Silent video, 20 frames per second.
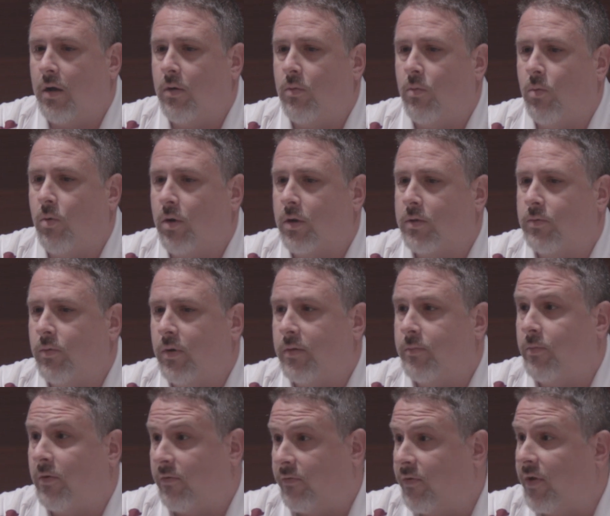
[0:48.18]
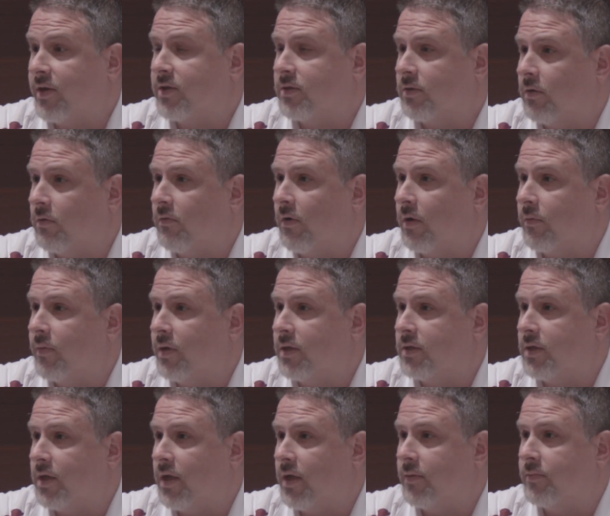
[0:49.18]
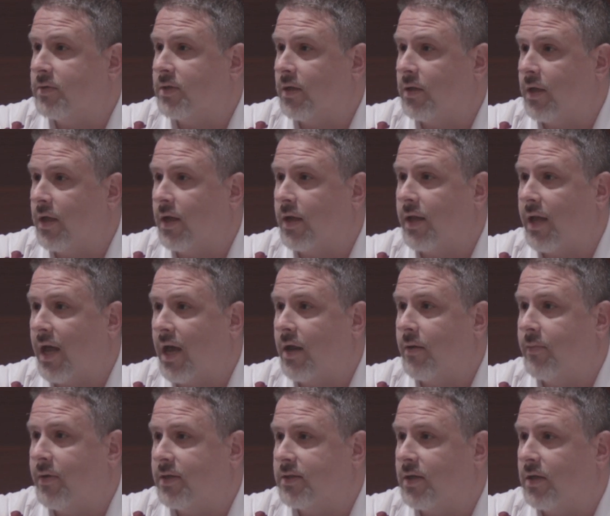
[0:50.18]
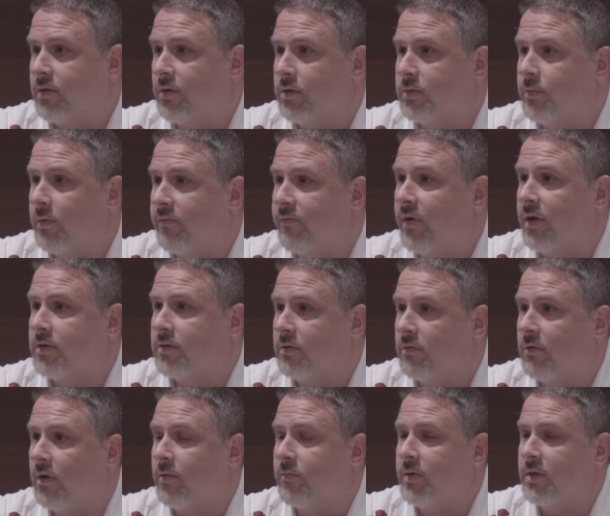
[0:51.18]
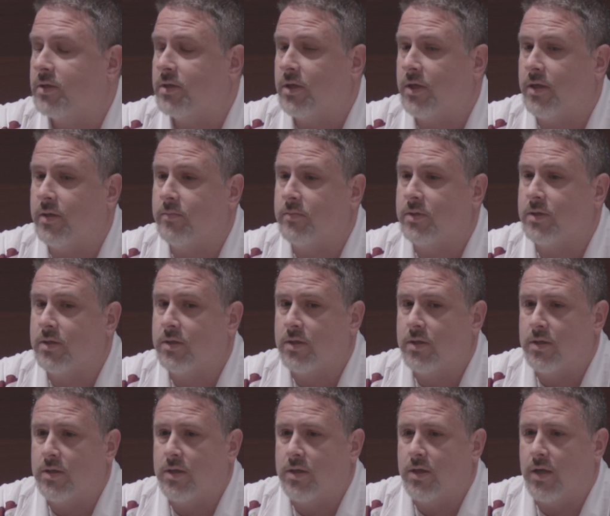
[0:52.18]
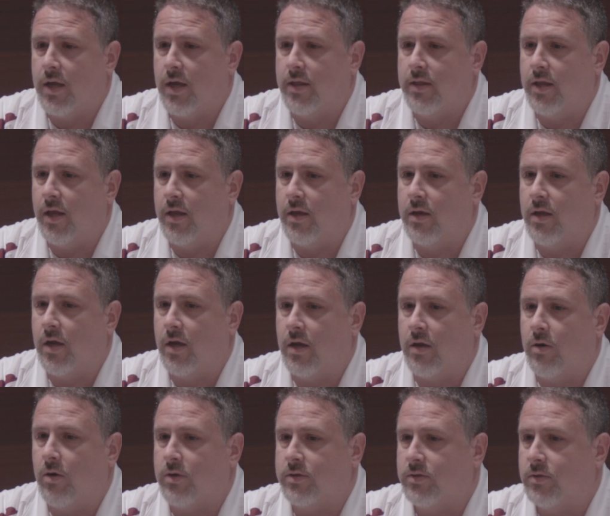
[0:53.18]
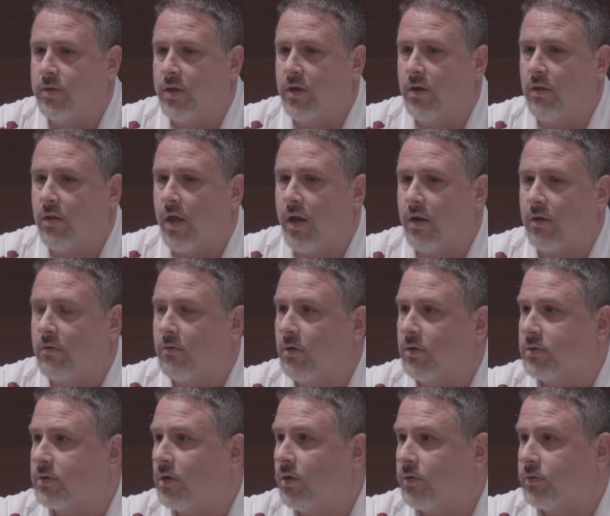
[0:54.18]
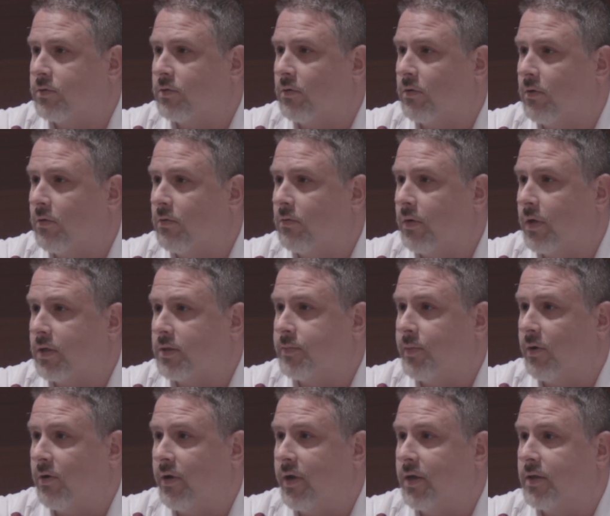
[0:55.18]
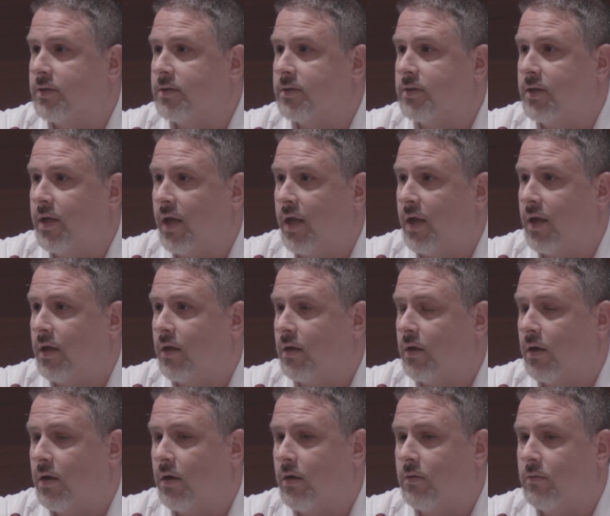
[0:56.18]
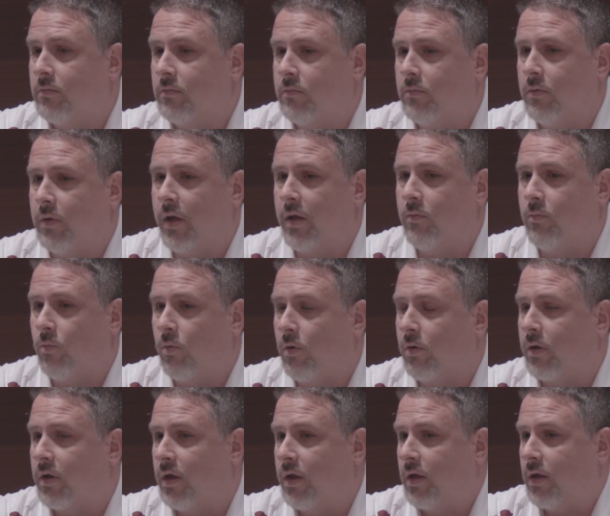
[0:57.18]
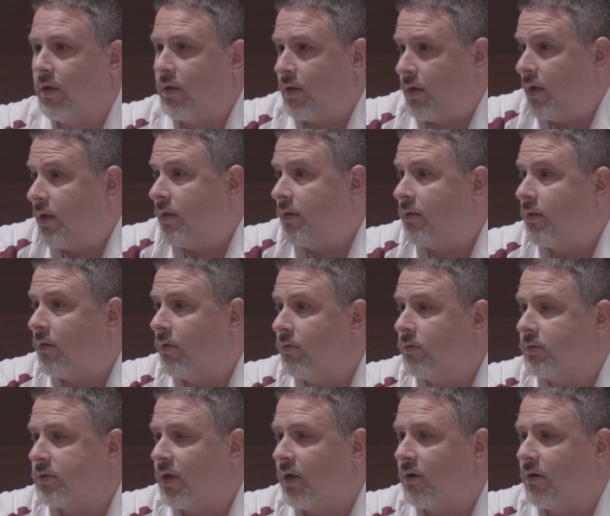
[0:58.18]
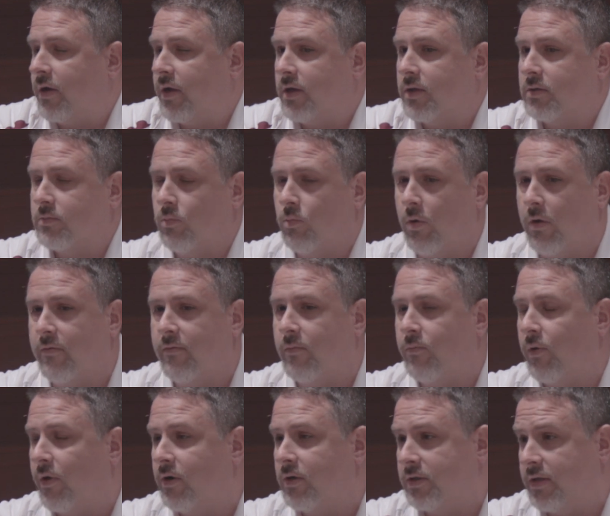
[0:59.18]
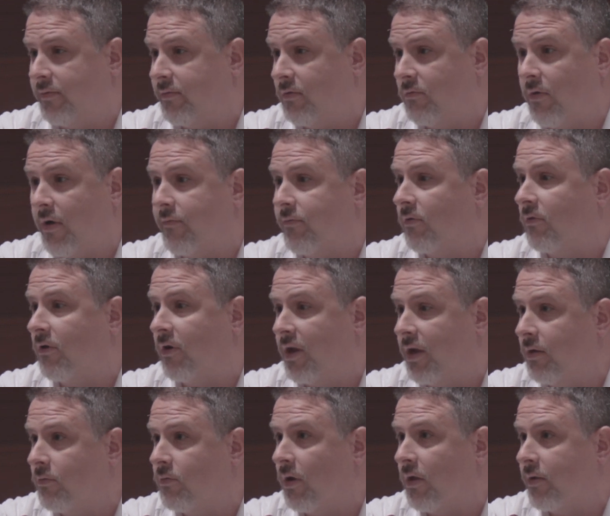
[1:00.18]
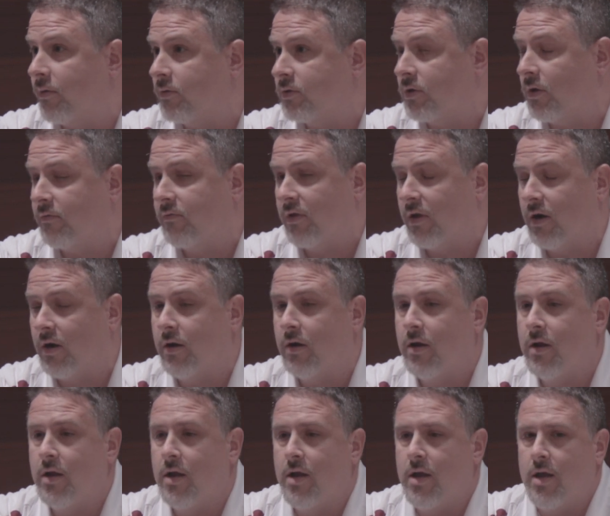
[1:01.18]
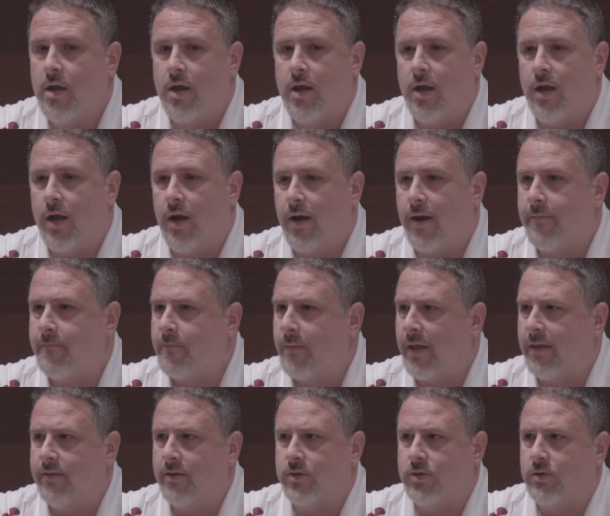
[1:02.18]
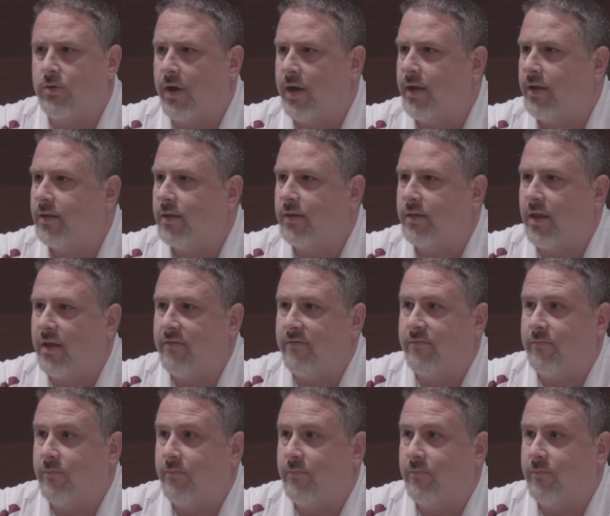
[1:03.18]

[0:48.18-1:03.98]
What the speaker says: worked with professional rugby teams and the academies at those professional rugby teams, and then also did a lot of cross-cultural experience staying and working in those areas. One of the players even refereed while he was over there. And the training that they've